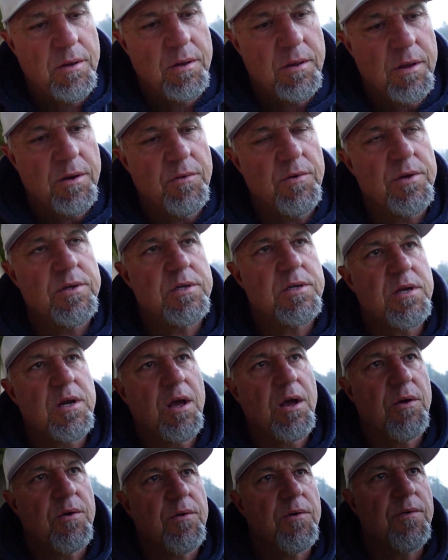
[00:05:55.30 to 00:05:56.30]
There is
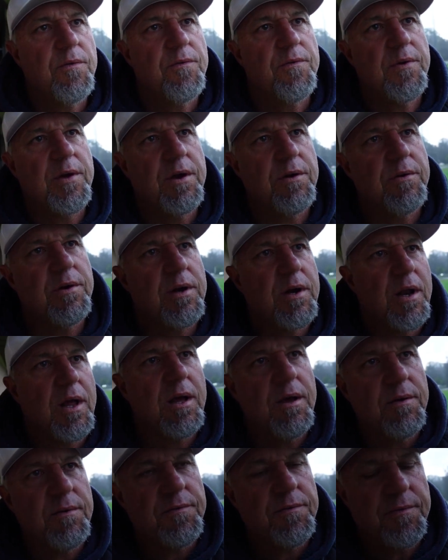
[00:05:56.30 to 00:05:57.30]
no fear in
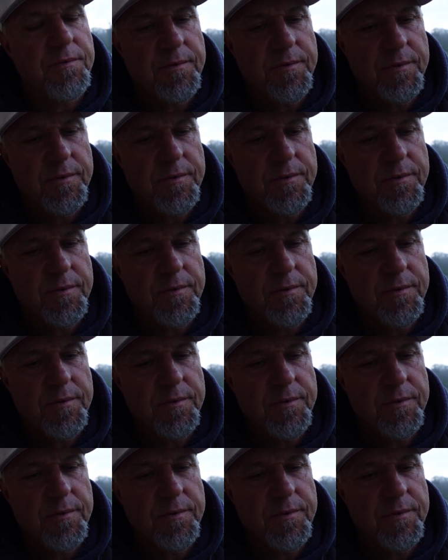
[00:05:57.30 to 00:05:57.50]
love.